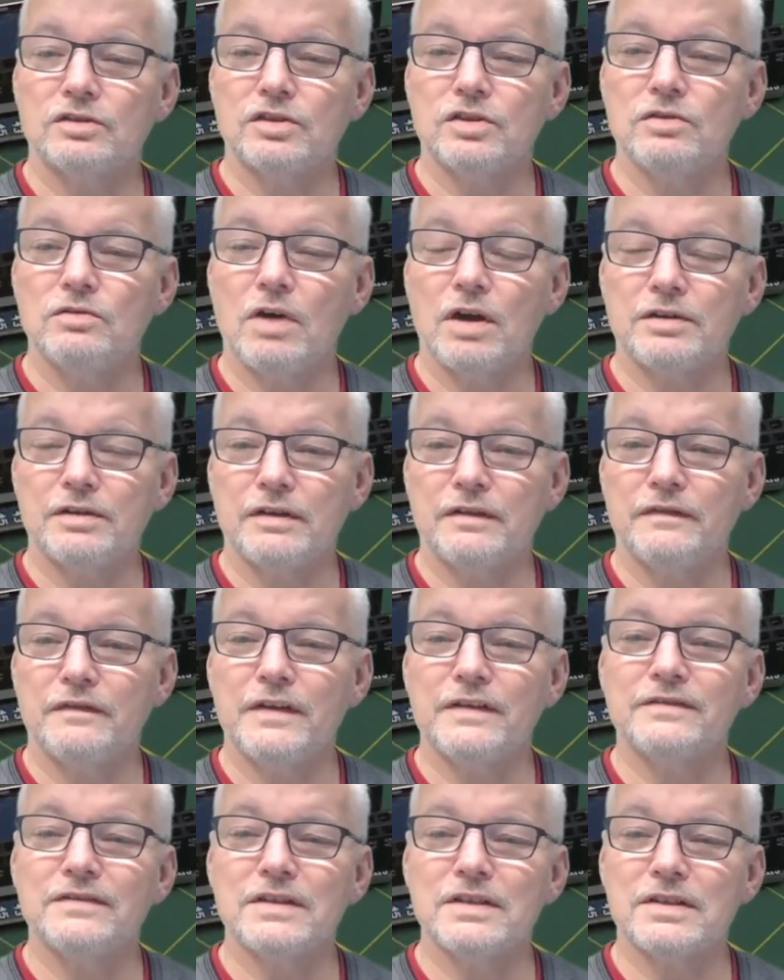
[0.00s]

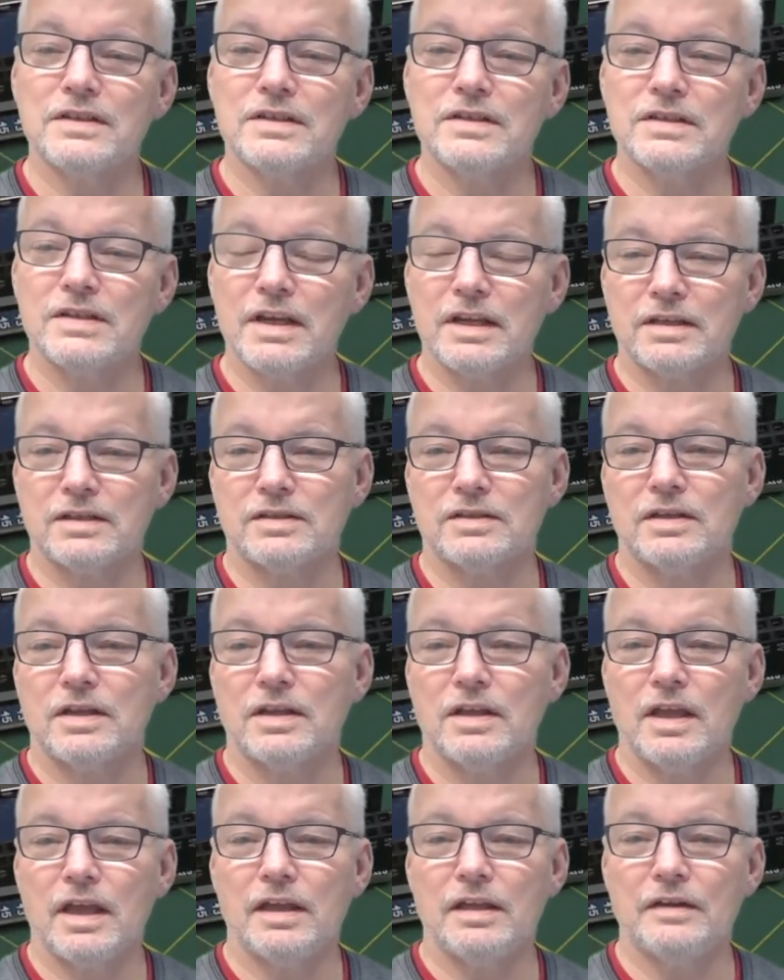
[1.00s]

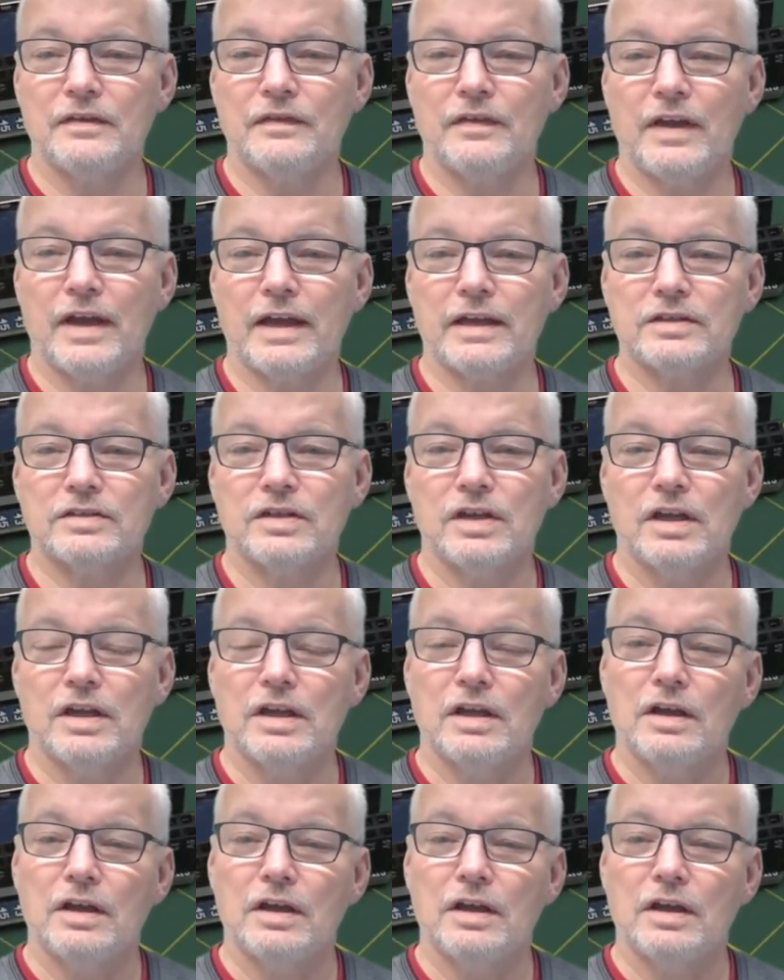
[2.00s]
256K of flash.